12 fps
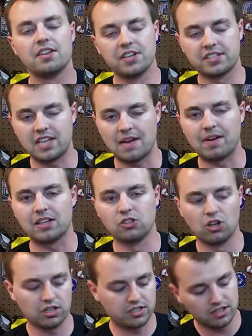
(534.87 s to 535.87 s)
This time I
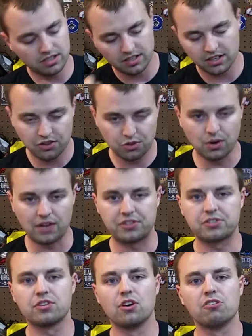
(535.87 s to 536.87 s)
looked, threw out
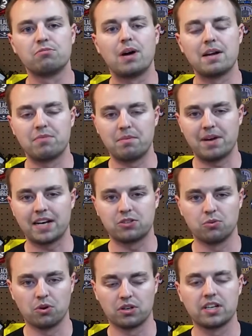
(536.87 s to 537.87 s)
the stovepipe, went back
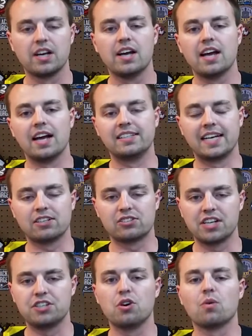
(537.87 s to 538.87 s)
to work. And Daniel
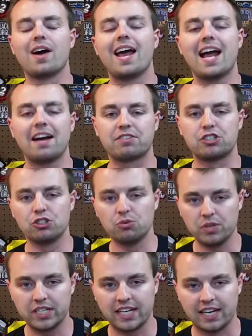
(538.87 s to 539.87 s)
said, you don't have to shoot
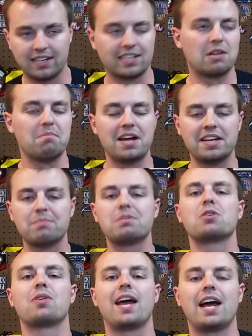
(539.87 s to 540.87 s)
weak hand. I commend it, but
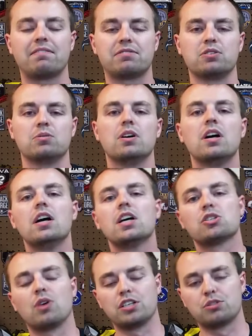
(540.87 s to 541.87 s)
you don't have to.
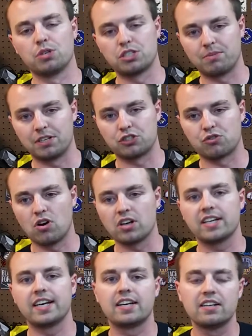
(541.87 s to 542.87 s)
So I switched to my
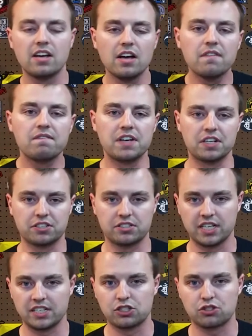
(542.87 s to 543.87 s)
strong hand, finished the
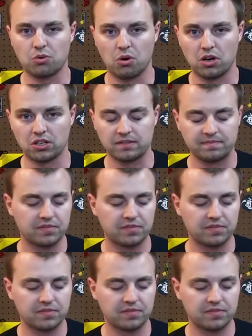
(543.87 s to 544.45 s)
stage strong.